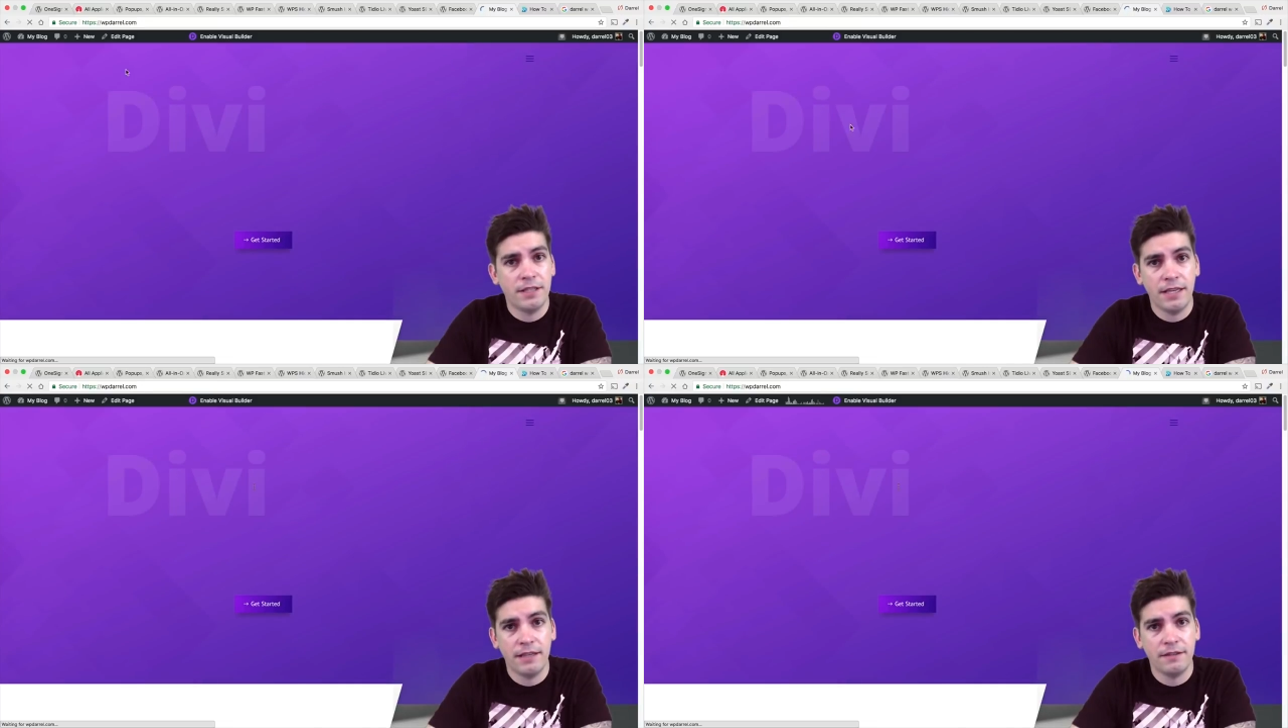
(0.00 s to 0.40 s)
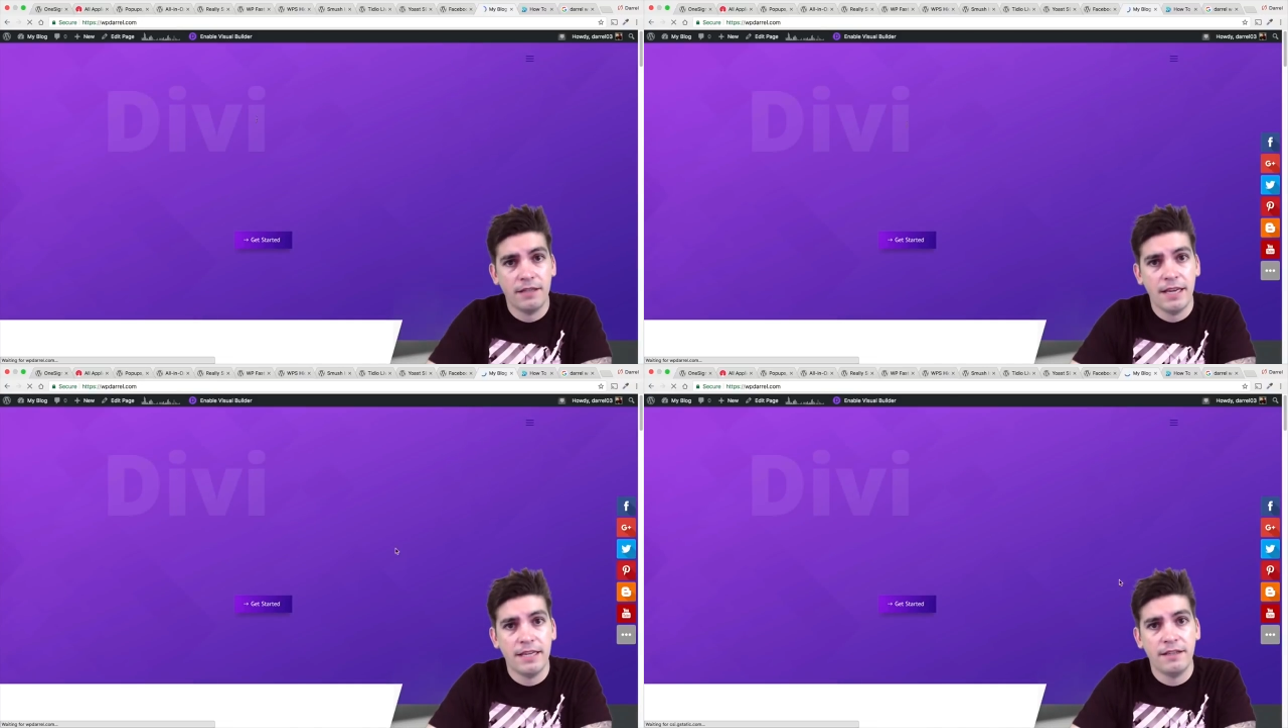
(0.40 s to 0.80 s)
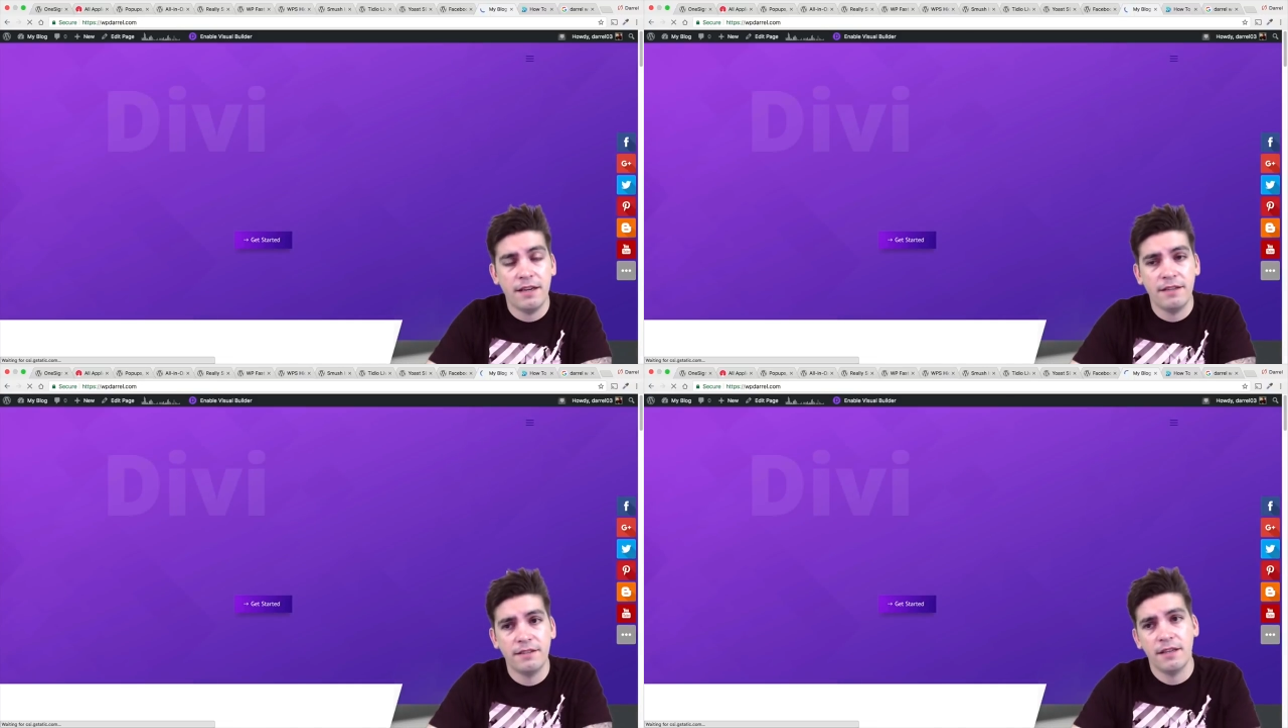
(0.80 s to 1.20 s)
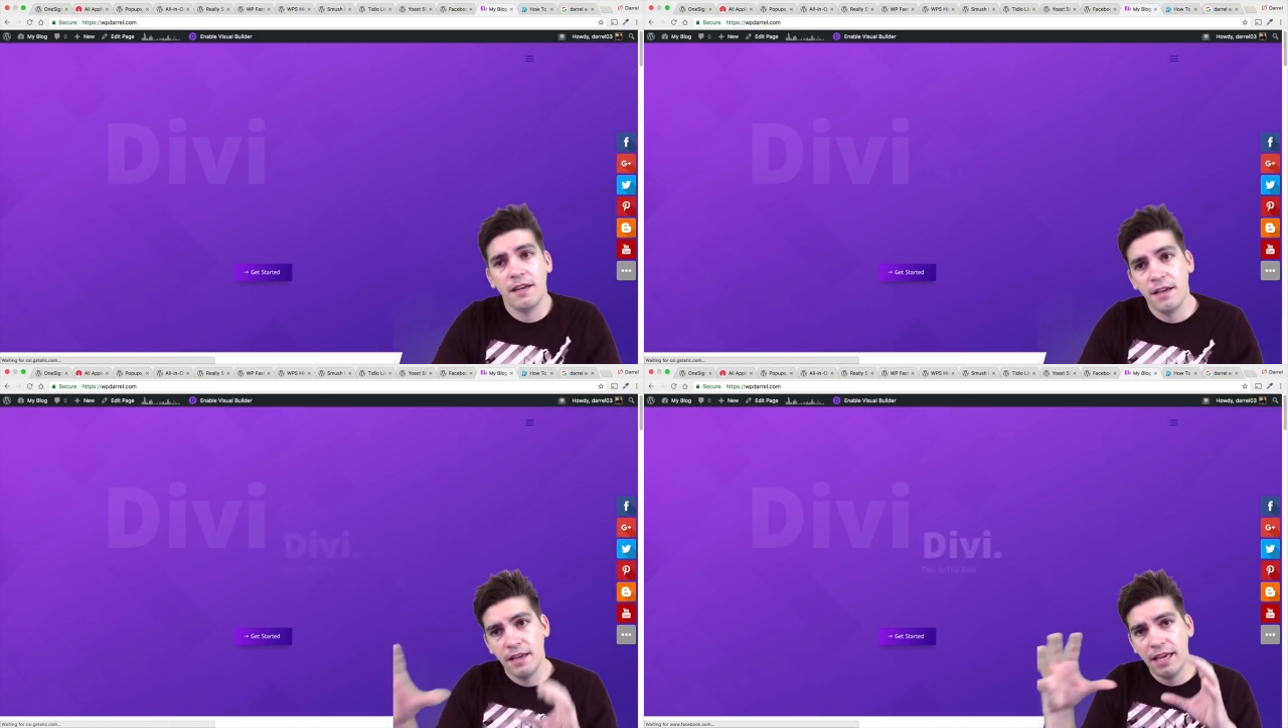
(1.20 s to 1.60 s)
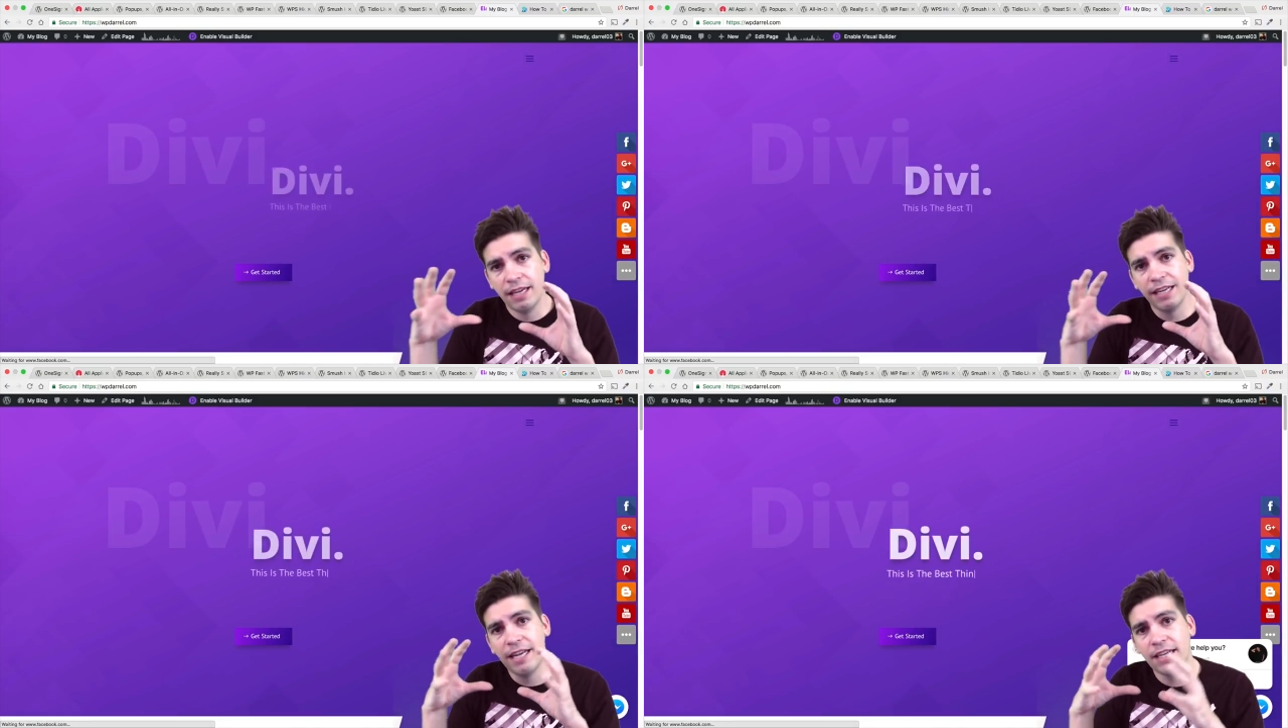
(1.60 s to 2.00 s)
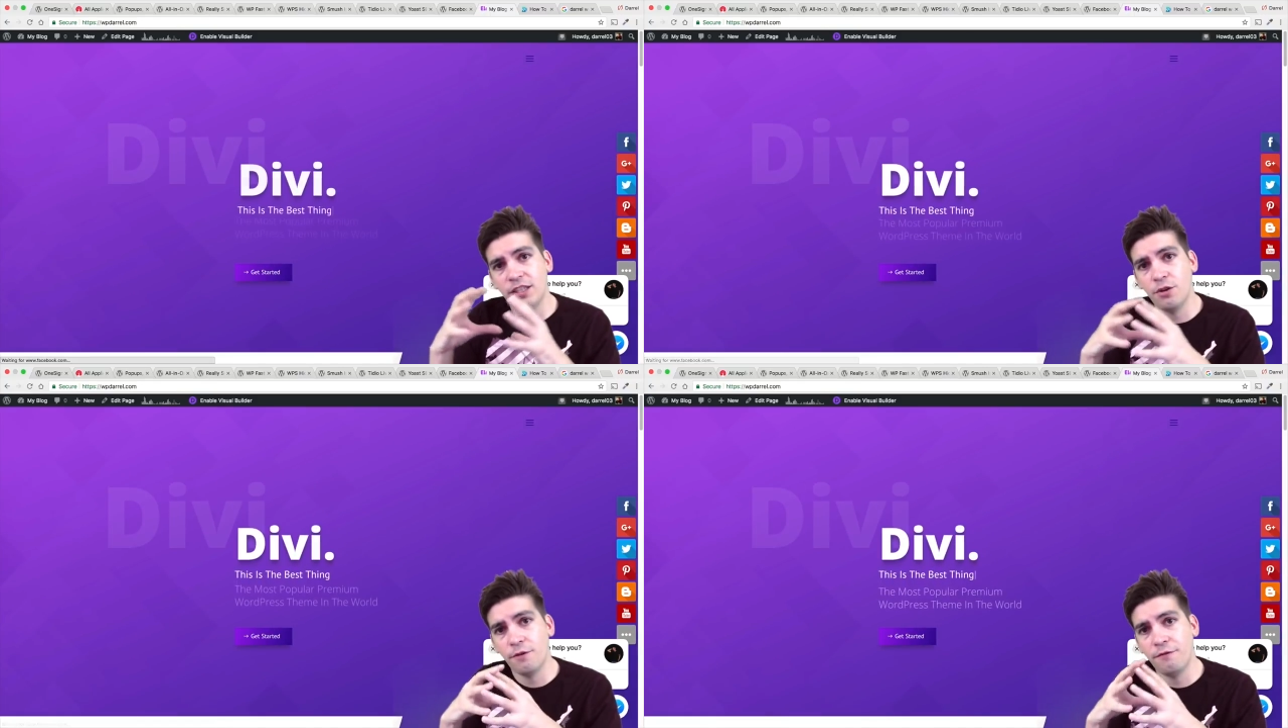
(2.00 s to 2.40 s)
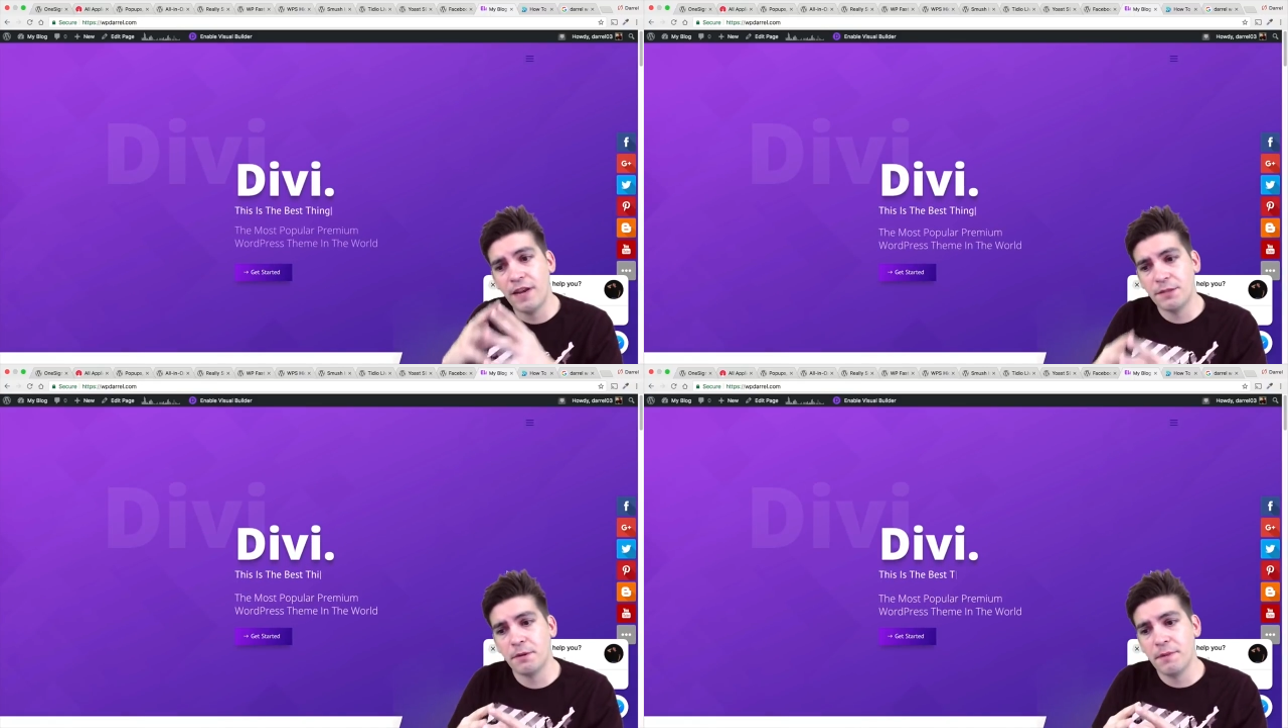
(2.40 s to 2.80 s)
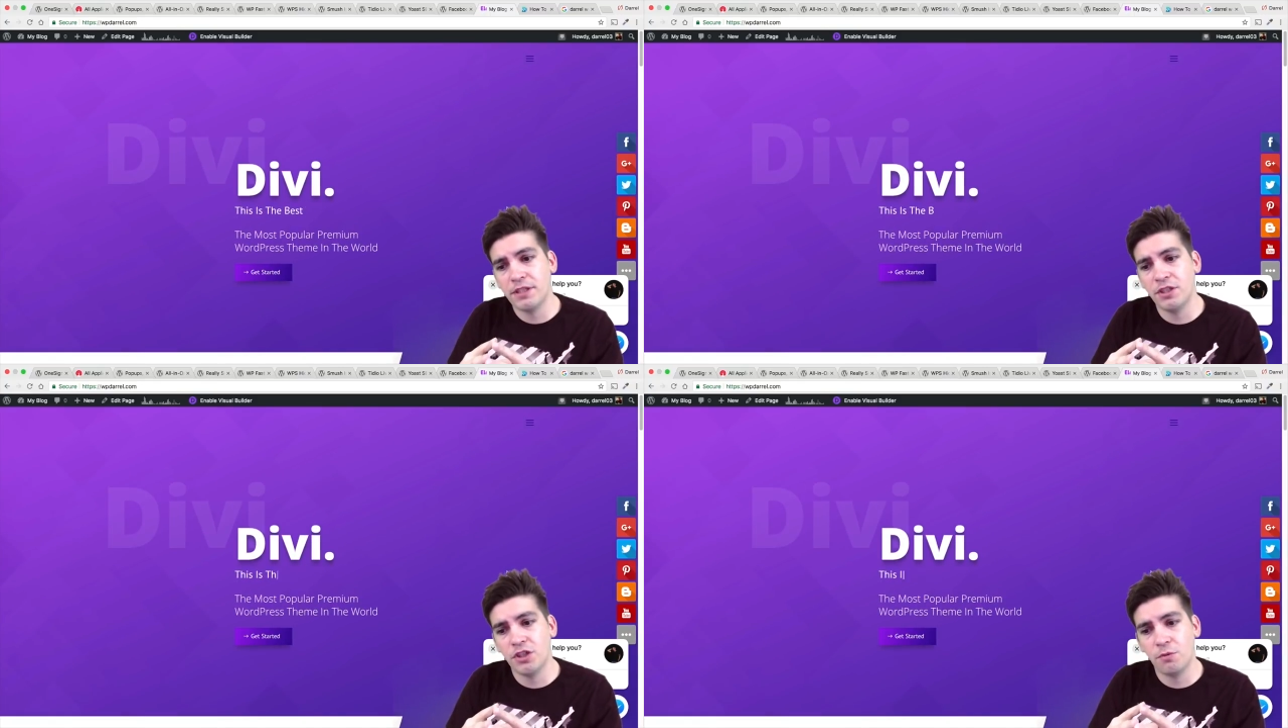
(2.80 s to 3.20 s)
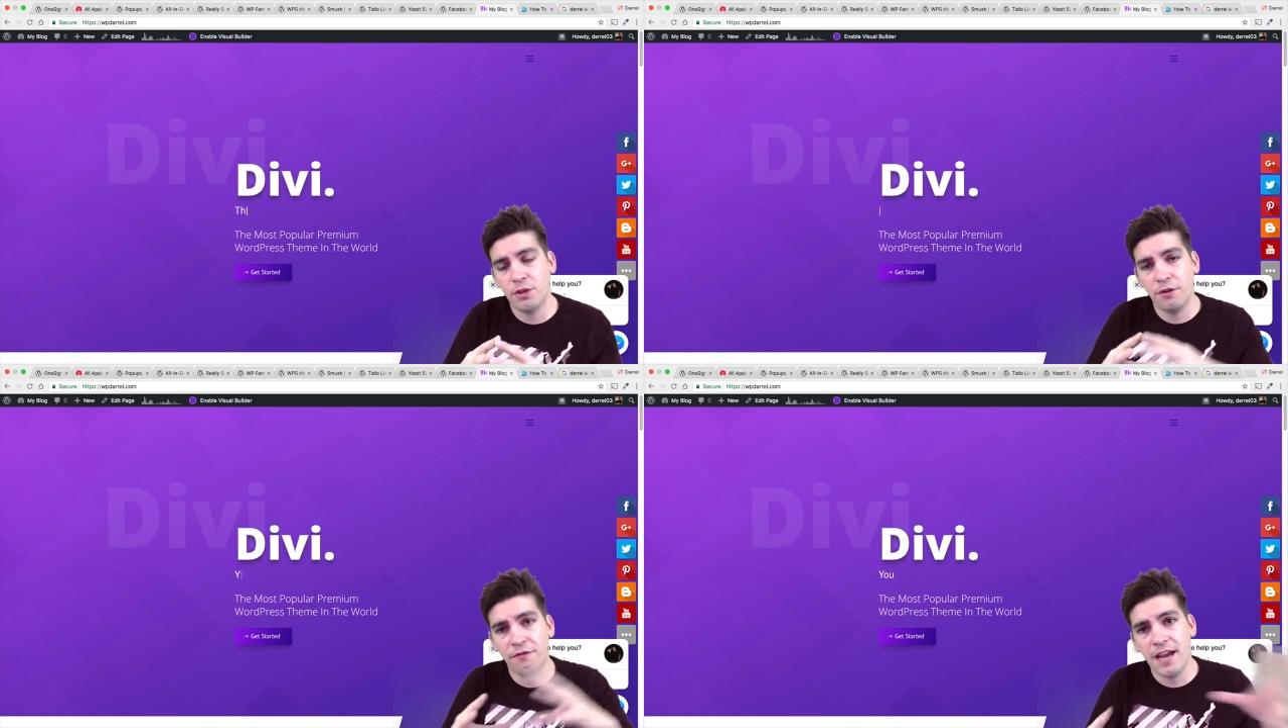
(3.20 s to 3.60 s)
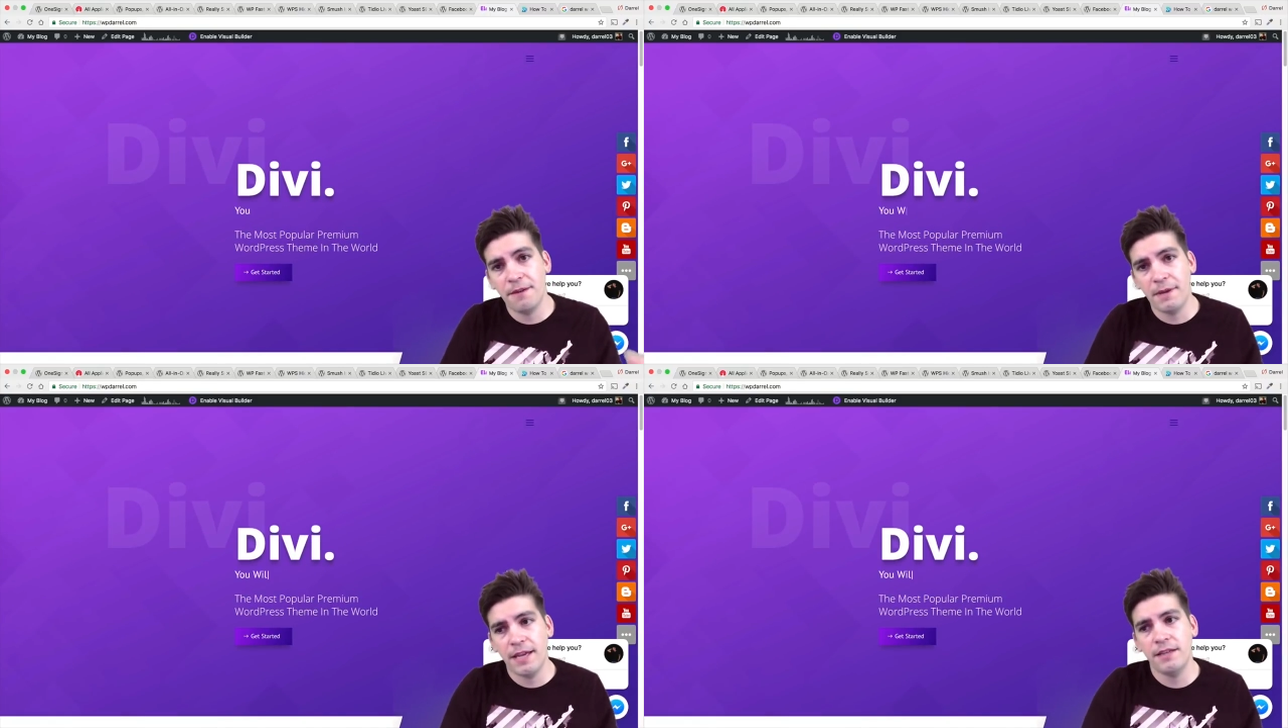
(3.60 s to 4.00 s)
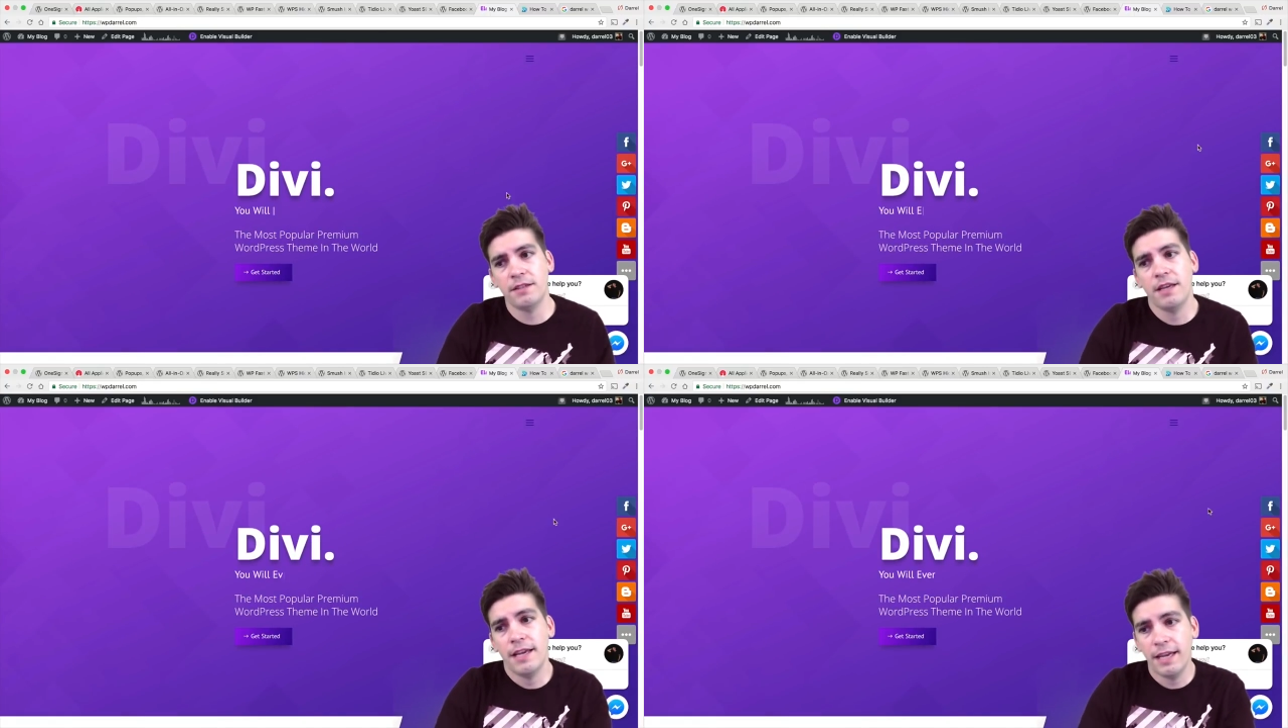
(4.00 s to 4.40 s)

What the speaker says: things. It connects your Facebook Messenger with your fan page.